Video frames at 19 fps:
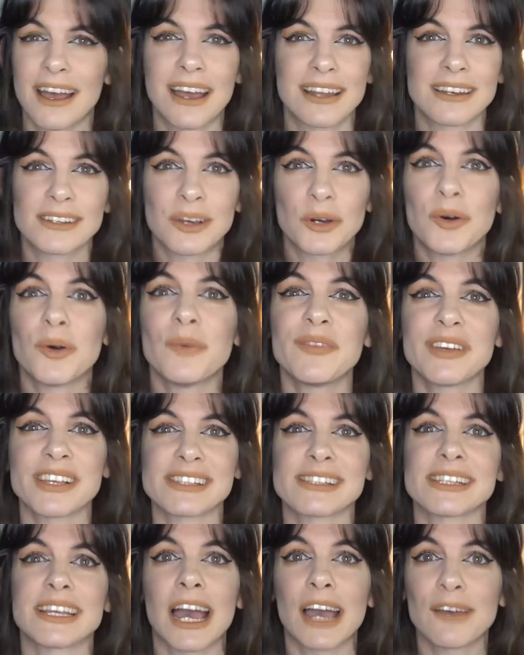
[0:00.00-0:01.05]
And
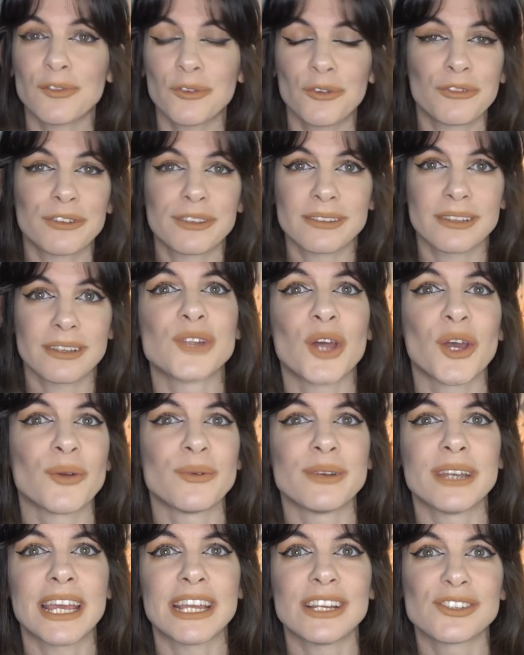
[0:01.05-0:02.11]
obviously I've always
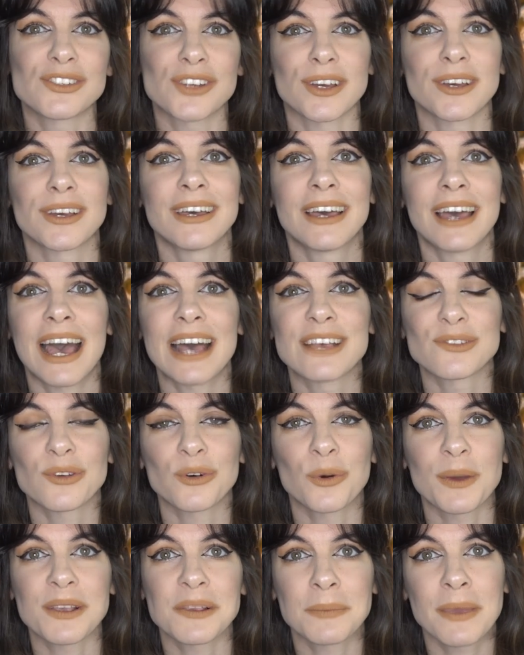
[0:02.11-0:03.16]
known nature has
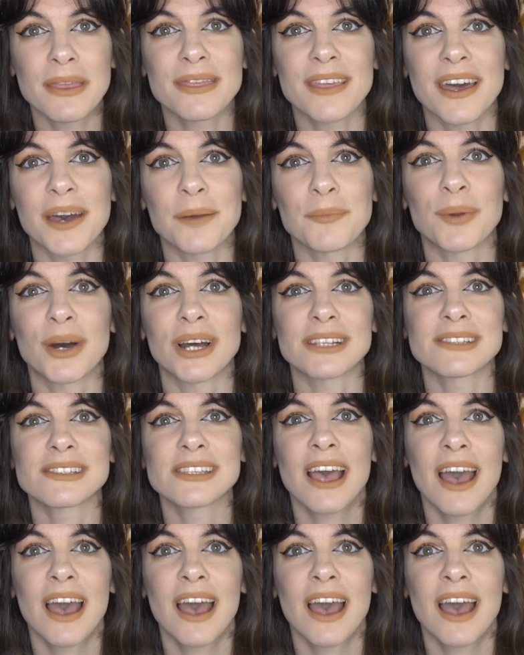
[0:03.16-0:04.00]
always been there, but